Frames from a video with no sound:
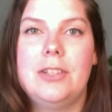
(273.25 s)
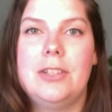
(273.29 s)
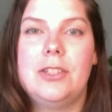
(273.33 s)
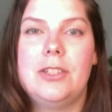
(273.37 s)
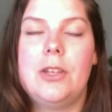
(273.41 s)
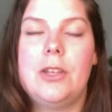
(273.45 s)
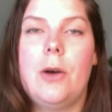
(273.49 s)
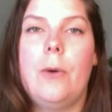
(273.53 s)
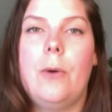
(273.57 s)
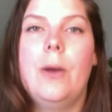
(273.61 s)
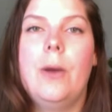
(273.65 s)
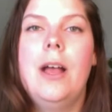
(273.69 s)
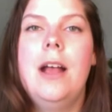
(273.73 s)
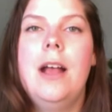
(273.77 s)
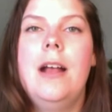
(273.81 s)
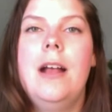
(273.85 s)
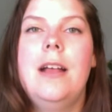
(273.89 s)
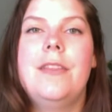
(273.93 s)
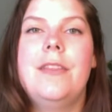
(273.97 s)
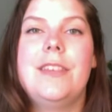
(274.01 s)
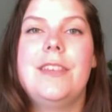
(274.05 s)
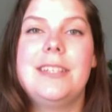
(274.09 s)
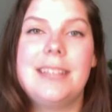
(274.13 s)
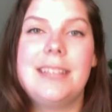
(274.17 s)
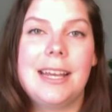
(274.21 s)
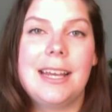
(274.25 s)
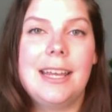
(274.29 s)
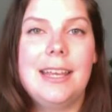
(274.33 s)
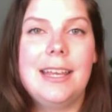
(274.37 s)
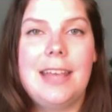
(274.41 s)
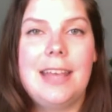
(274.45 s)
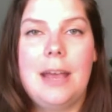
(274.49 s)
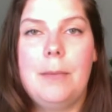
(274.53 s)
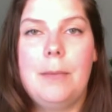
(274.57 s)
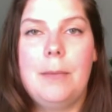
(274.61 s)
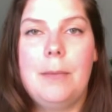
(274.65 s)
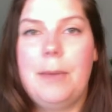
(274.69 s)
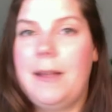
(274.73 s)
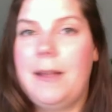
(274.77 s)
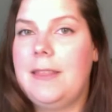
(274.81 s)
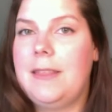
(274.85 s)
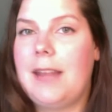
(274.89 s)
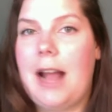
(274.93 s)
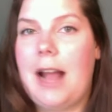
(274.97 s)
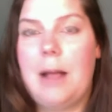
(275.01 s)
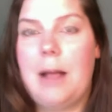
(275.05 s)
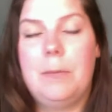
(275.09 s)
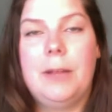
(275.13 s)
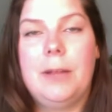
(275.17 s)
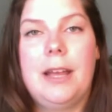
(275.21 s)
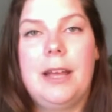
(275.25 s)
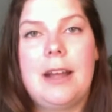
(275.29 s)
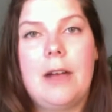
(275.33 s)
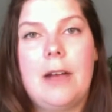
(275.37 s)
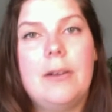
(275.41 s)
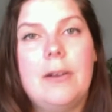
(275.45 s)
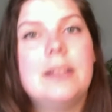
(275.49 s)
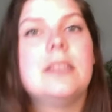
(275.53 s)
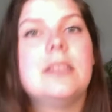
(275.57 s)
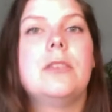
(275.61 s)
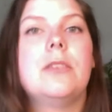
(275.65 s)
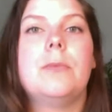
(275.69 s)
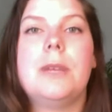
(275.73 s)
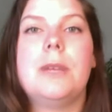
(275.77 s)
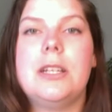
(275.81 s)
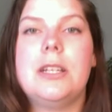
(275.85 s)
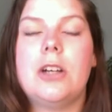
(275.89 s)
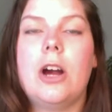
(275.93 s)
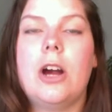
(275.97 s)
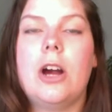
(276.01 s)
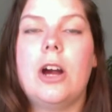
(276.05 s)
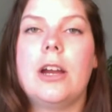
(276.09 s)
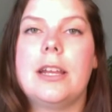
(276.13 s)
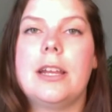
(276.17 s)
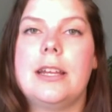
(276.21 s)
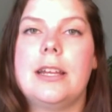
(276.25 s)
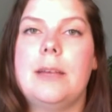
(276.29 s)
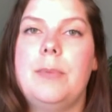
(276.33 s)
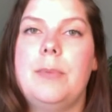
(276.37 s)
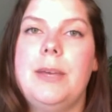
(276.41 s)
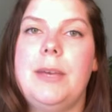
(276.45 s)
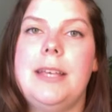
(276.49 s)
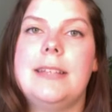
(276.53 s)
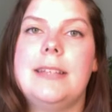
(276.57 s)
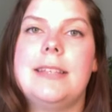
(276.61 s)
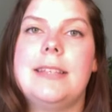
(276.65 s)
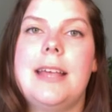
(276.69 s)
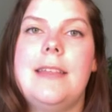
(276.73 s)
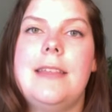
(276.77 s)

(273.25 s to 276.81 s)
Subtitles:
So the second campaign that I plan out is the retargeting piece.